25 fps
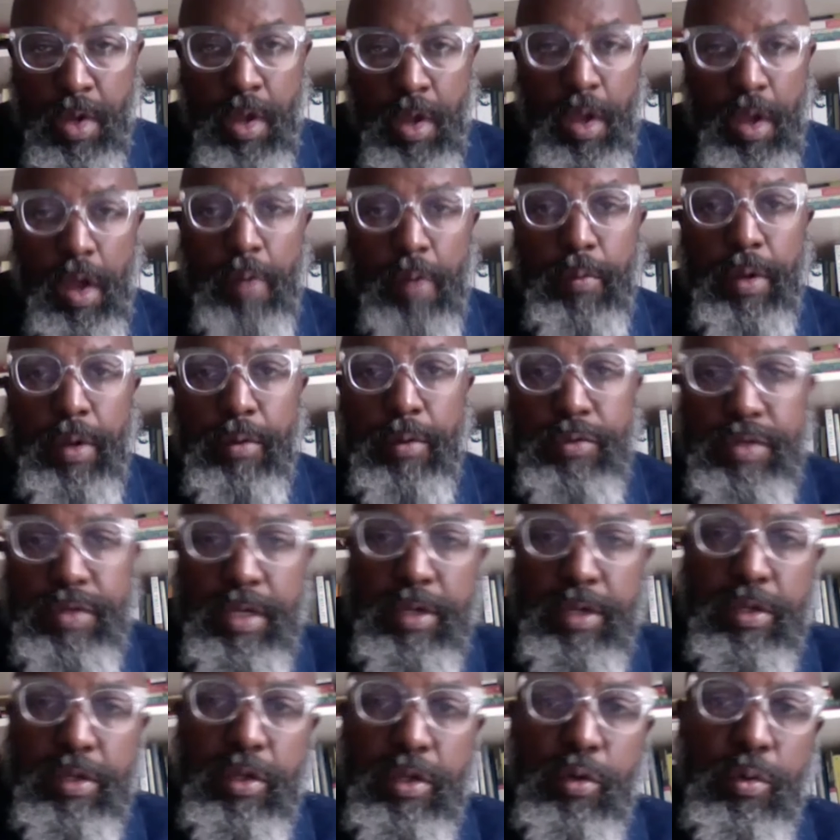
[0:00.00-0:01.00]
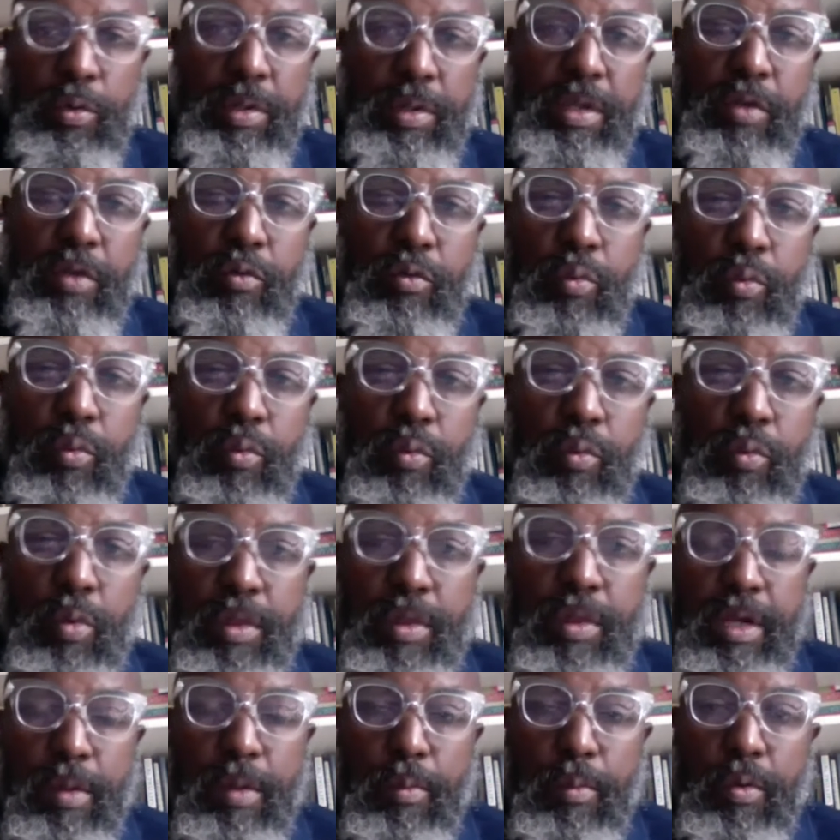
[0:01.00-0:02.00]
I would say, you know, there's one
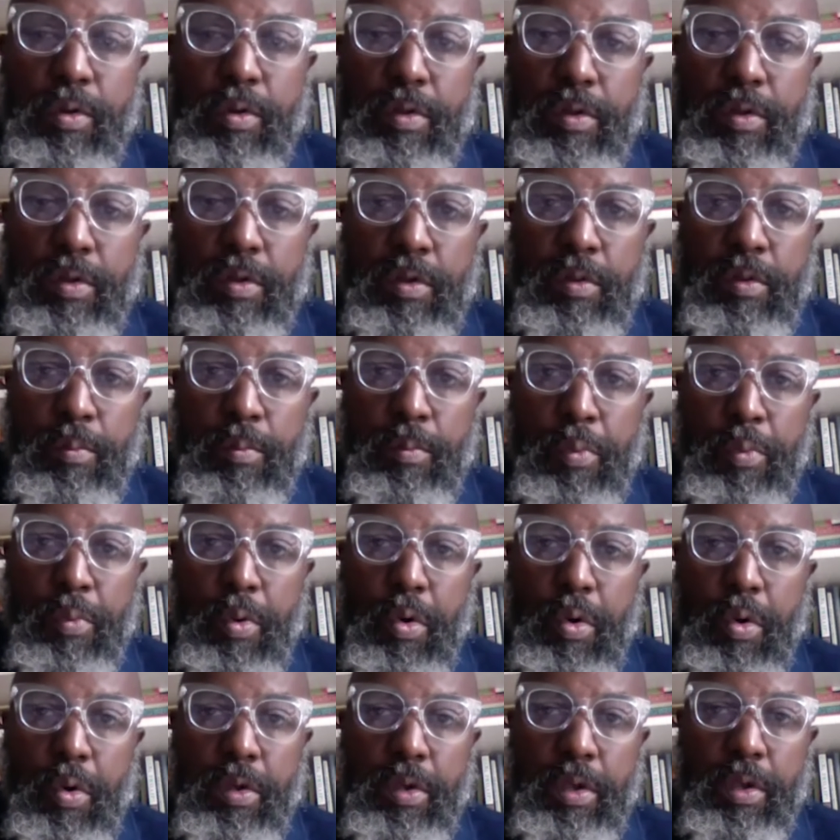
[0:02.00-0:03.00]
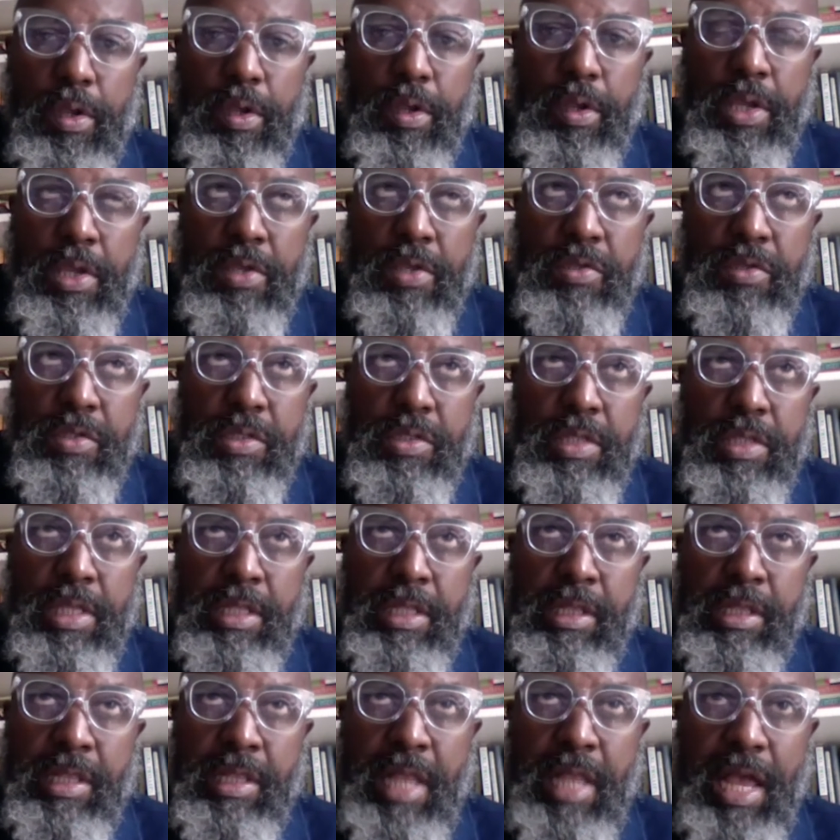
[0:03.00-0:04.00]
thing about the book, is the
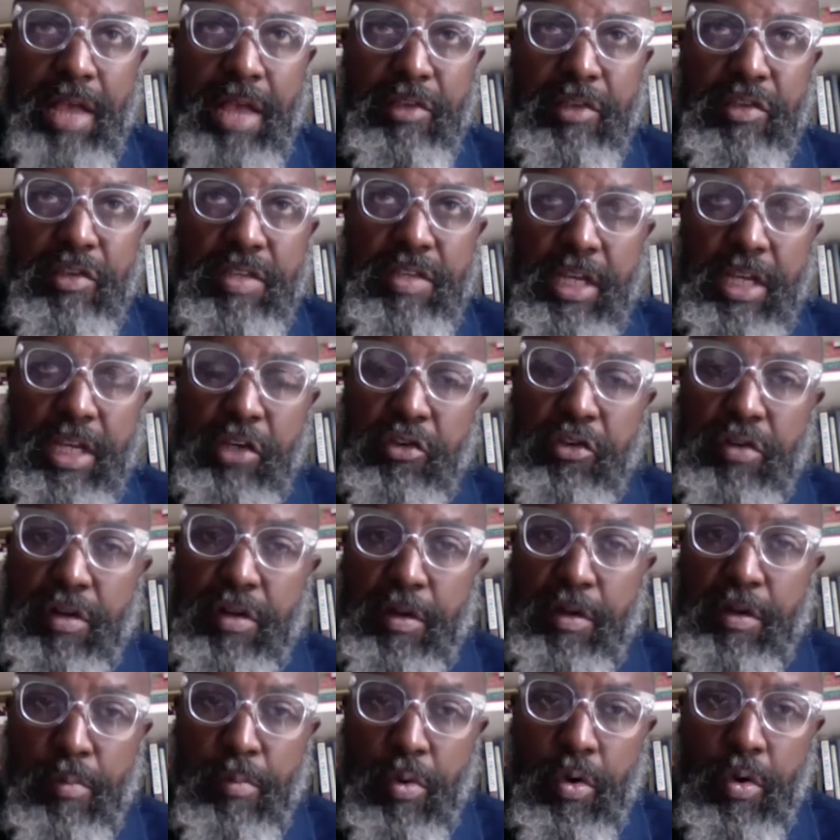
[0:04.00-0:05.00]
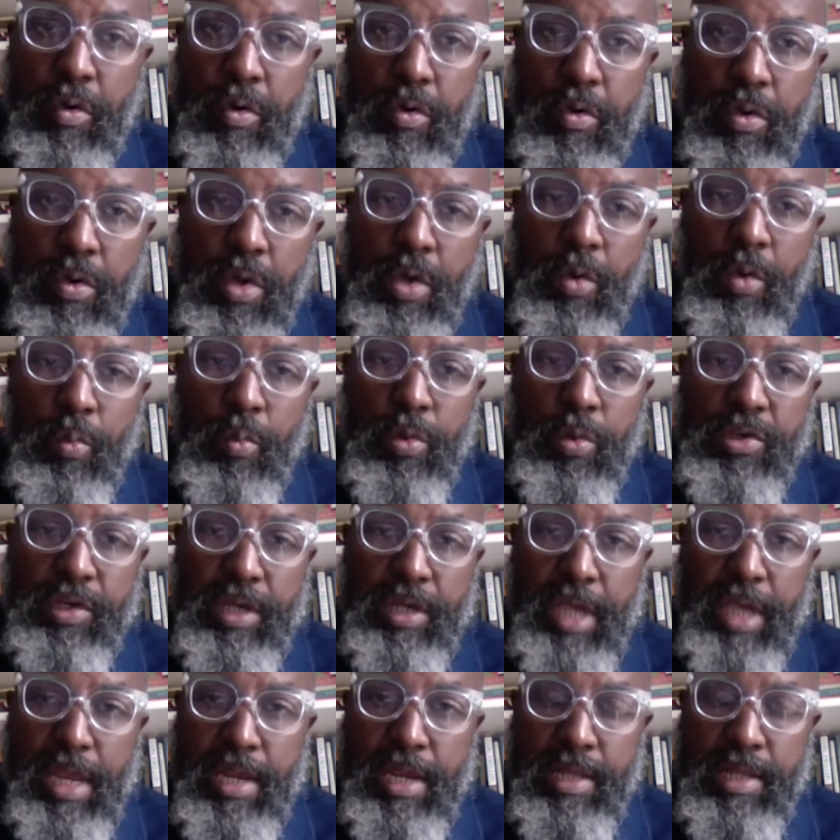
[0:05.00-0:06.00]
last section of the book, which
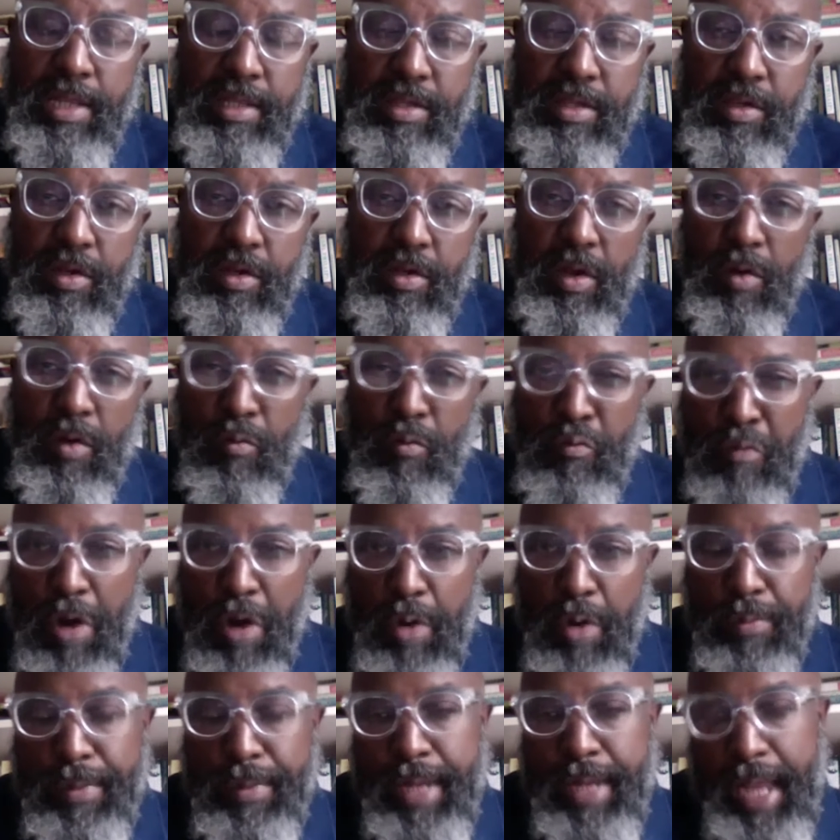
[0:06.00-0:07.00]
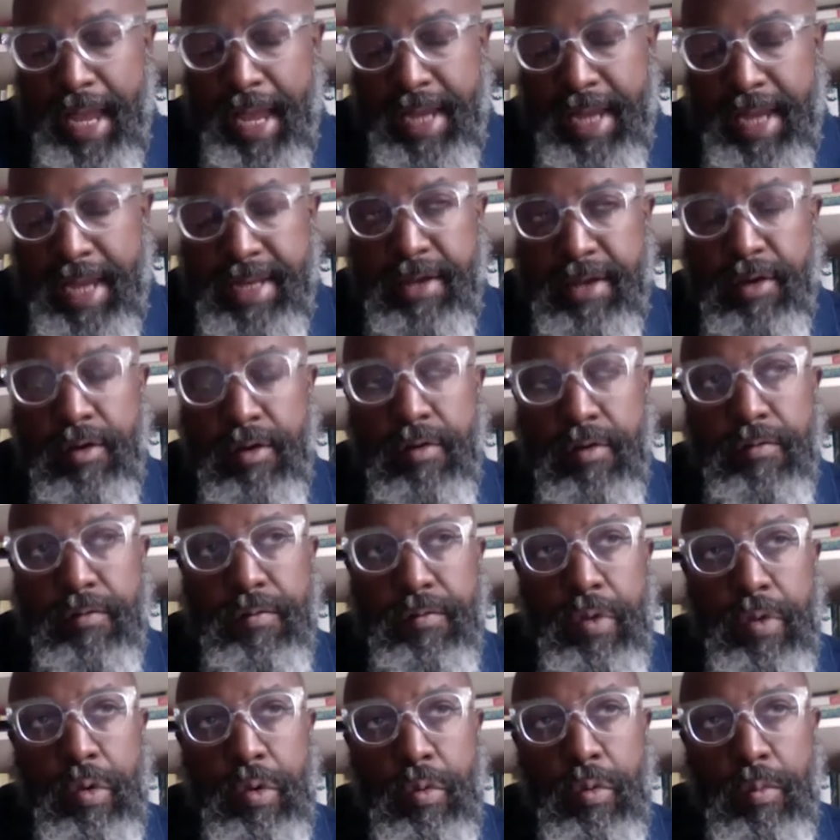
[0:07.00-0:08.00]
kind of around the idea of,
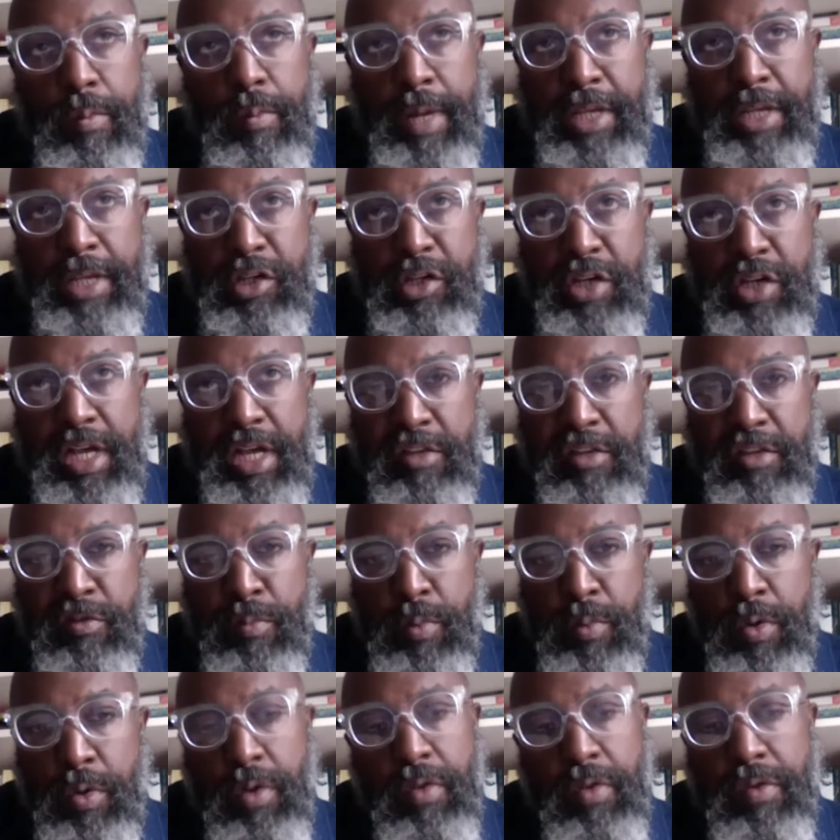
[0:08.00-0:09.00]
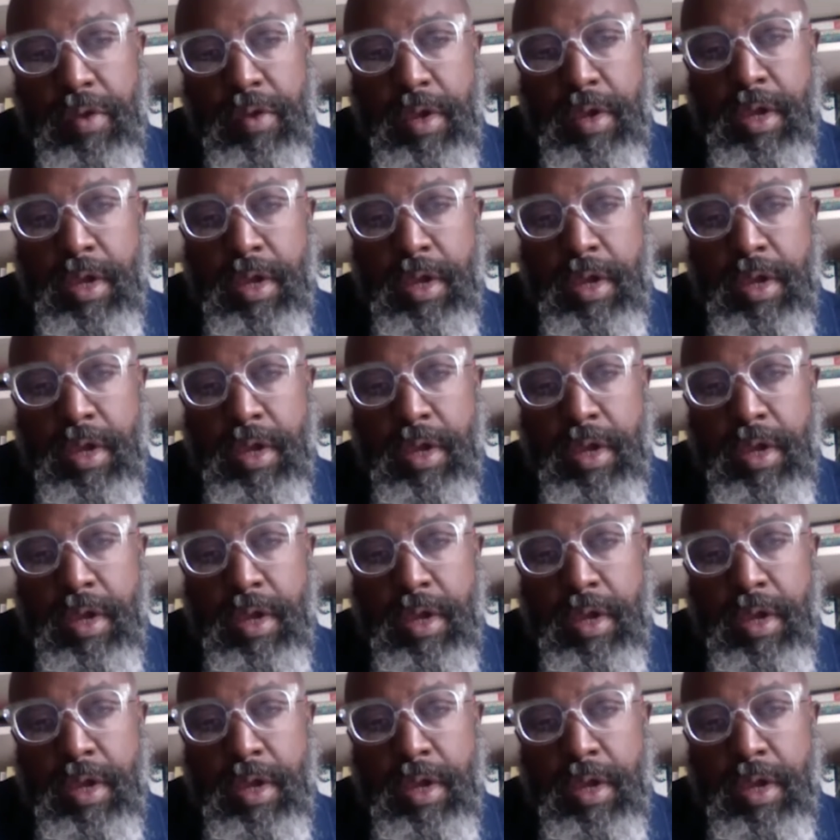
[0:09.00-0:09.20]
you know, my child's birth.